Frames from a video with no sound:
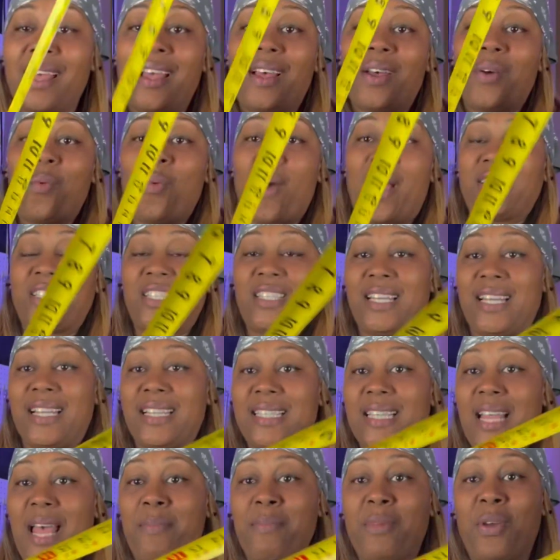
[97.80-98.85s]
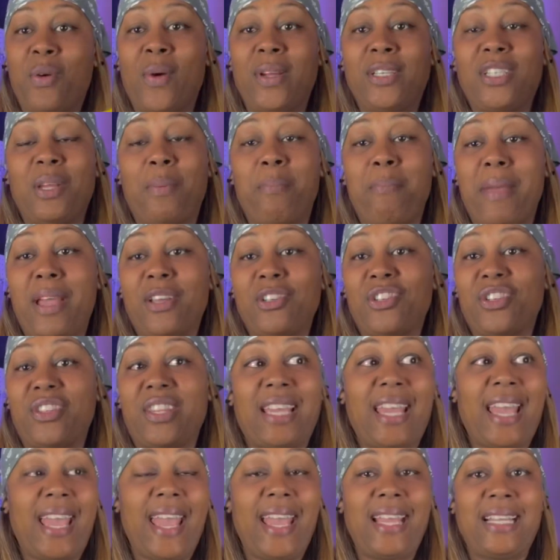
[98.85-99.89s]
Watch this. I'm going to measure the
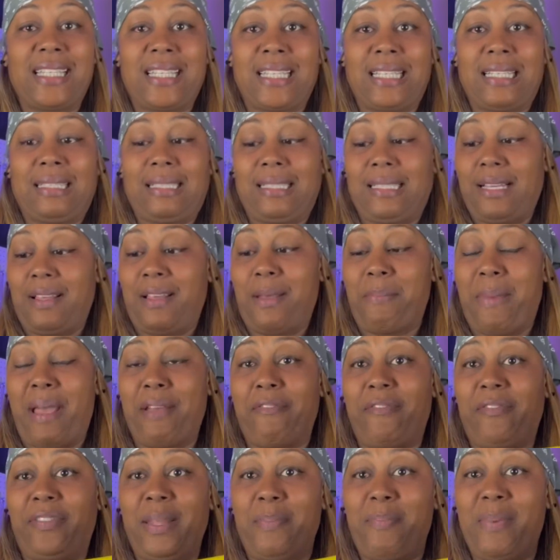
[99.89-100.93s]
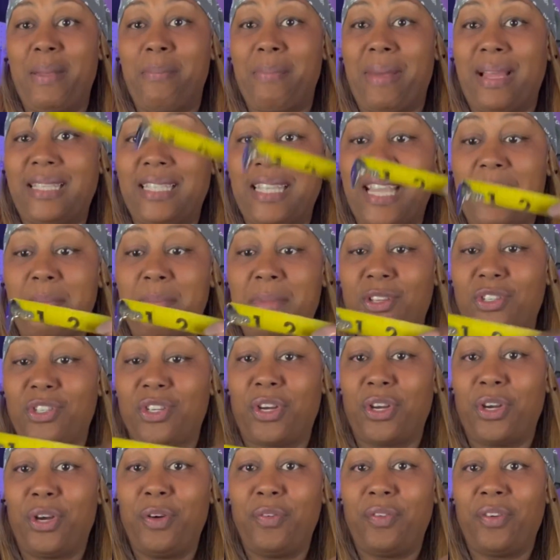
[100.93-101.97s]
case. Flipping my tape measure
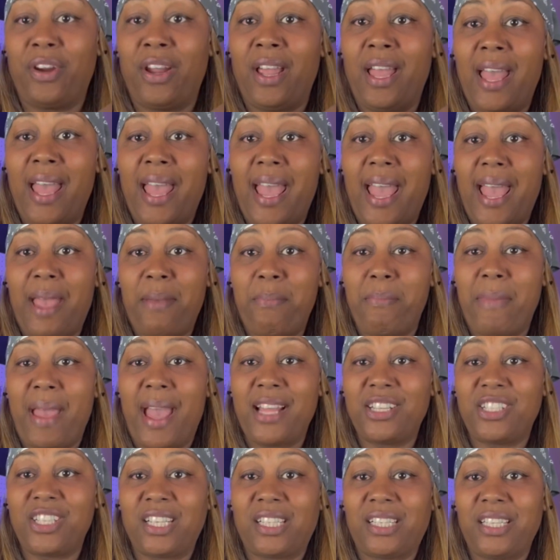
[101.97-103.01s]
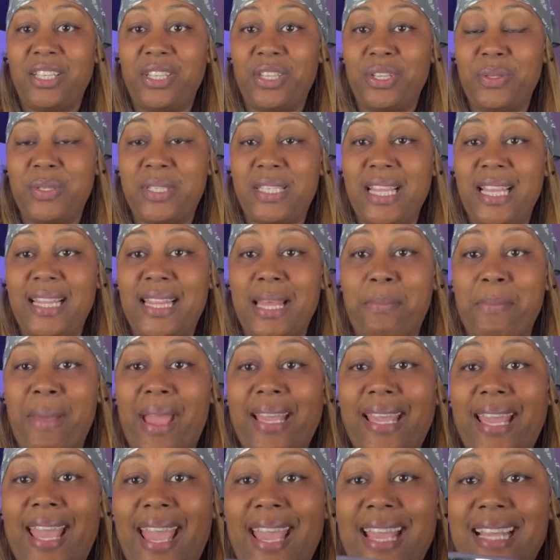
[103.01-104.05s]
over, and magically you see that my
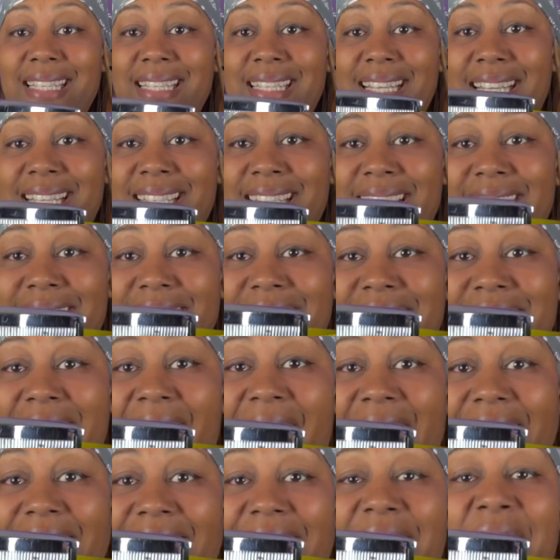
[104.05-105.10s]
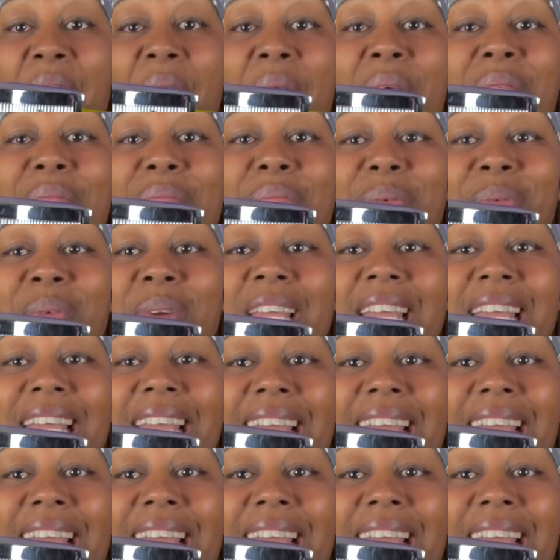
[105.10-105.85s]
case is exactly 3